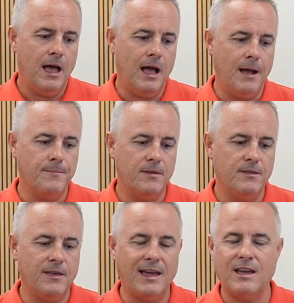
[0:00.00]

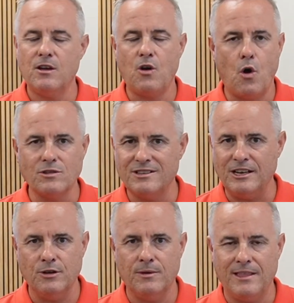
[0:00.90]
they're
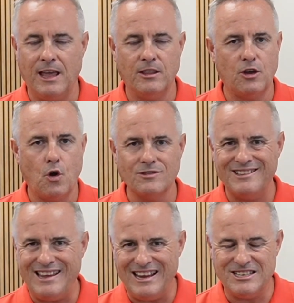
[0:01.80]
constantly doing that. They're
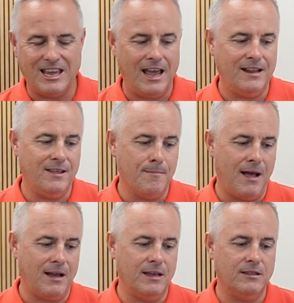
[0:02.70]
constantly educating their
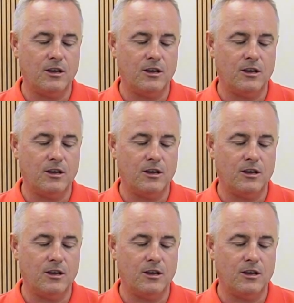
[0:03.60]
market.